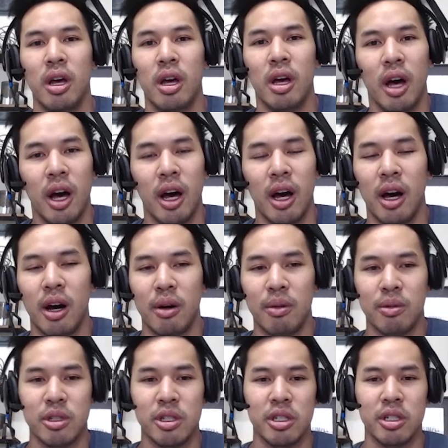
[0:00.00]
uh,
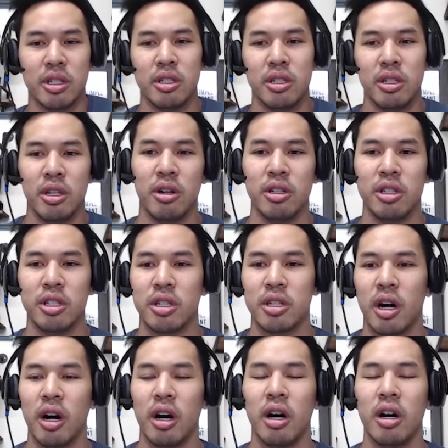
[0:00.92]
which is, you know, just
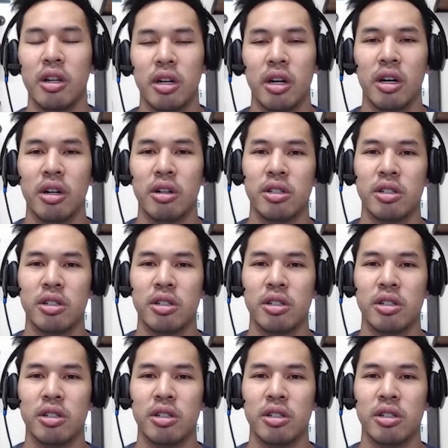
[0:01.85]
all the other